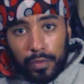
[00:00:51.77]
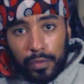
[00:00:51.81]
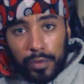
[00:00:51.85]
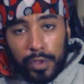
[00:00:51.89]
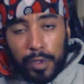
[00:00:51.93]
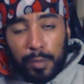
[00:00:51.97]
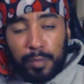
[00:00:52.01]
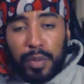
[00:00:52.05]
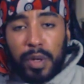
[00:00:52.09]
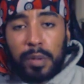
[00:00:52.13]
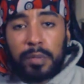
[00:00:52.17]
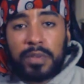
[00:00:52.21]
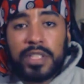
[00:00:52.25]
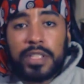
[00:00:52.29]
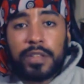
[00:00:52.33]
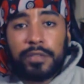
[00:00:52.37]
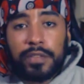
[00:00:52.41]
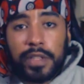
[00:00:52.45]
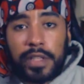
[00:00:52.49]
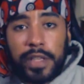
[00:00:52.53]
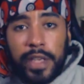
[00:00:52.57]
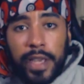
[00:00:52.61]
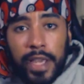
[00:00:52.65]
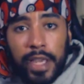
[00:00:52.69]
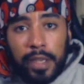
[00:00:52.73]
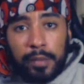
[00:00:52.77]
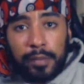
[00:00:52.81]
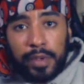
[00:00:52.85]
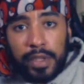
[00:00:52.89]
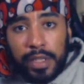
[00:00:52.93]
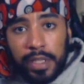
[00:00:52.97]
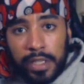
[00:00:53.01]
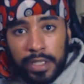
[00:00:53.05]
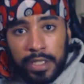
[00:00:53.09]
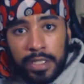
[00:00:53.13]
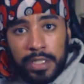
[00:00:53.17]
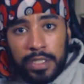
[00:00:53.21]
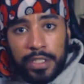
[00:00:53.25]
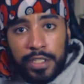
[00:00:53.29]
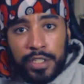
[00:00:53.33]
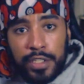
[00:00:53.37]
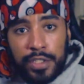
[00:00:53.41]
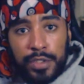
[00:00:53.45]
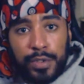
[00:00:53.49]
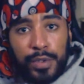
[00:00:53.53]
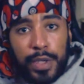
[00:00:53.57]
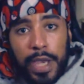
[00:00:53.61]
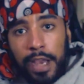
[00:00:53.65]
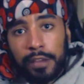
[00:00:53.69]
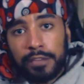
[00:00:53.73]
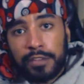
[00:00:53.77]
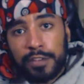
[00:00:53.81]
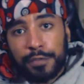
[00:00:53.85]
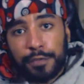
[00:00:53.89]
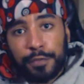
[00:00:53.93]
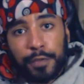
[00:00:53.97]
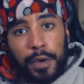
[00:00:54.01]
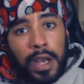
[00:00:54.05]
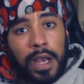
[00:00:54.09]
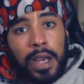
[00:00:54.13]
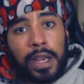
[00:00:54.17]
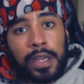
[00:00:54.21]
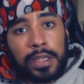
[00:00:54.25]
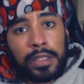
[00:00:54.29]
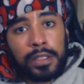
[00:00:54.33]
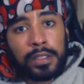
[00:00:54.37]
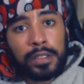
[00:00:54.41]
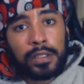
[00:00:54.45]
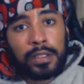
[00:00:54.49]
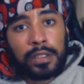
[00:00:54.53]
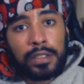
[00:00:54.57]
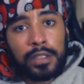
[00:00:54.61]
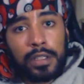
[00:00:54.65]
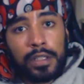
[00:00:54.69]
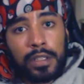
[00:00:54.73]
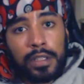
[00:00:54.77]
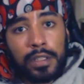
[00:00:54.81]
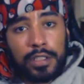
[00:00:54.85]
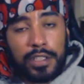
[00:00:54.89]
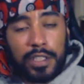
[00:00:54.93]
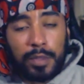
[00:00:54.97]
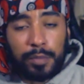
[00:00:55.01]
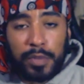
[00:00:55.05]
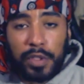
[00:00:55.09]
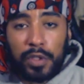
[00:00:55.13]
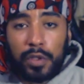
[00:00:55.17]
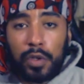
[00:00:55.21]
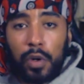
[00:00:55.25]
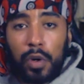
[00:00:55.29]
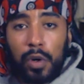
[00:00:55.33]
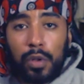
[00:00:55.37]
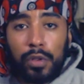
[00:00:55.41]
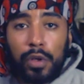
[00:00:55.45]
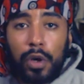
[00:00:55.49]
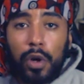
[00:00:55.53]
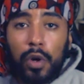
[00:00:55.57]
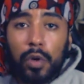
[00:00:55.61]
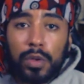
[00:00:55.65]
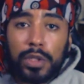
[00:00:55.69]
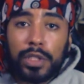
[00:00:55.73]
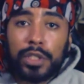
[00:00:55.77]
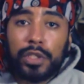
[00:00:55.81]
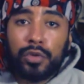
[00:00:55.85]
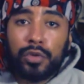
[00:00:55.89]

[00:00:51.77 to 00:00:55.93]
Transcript: The premise of the game is you have to find something called the Holy